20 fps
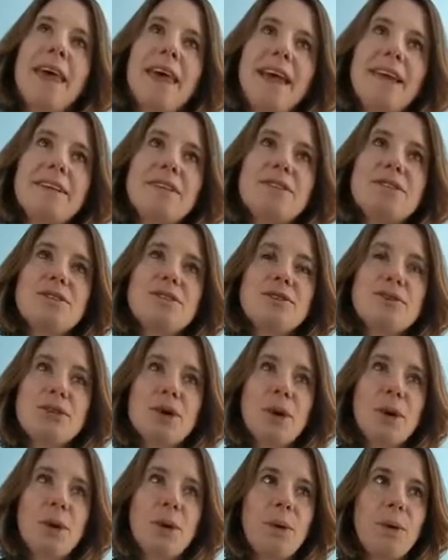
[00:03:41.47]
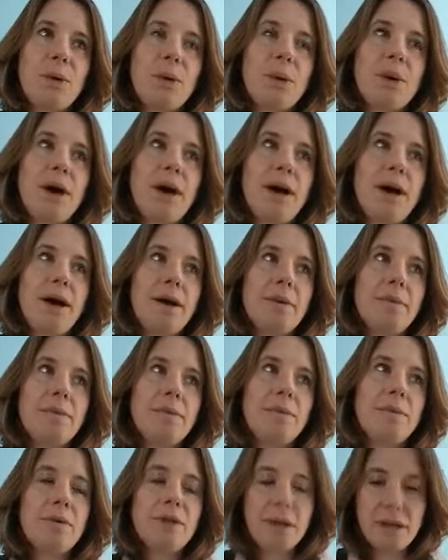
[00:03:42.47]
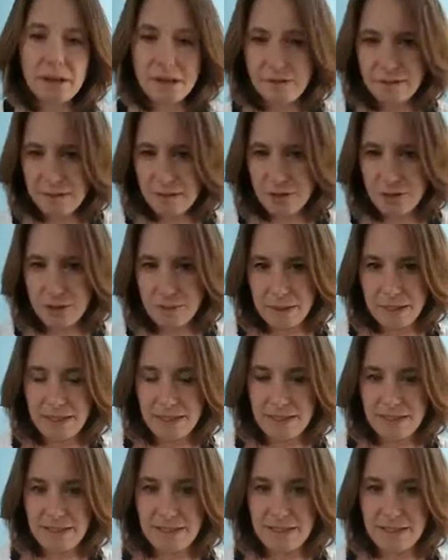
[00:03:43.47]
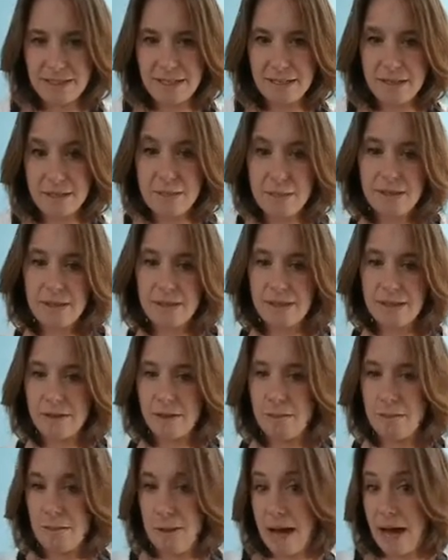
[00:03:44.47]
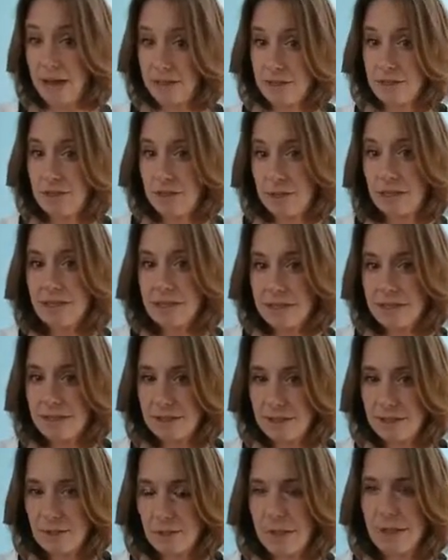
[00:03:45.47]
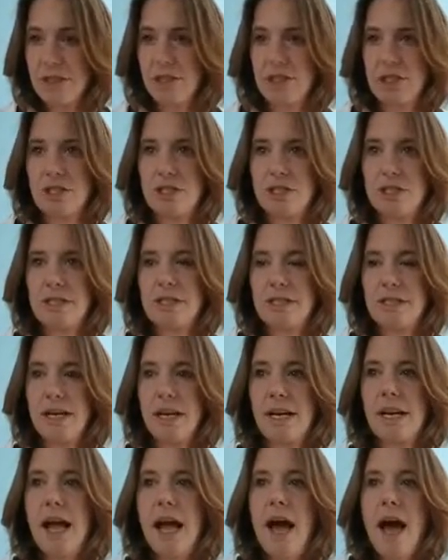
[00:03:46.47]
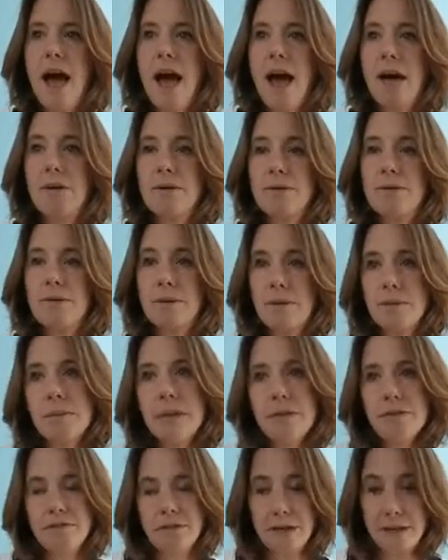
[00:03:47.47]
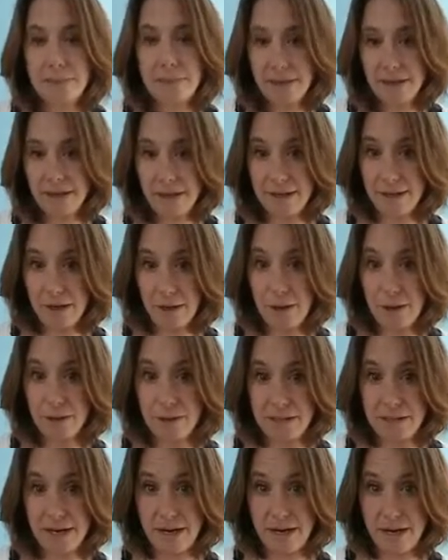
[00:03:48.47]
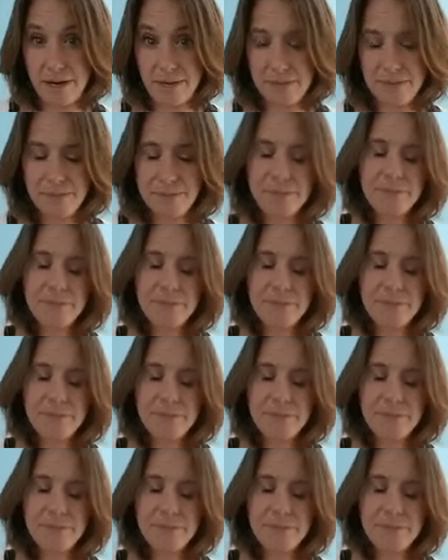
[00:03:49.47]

And so without giving too many details, but a little backstory to this question, she said, I was with my family in a hotel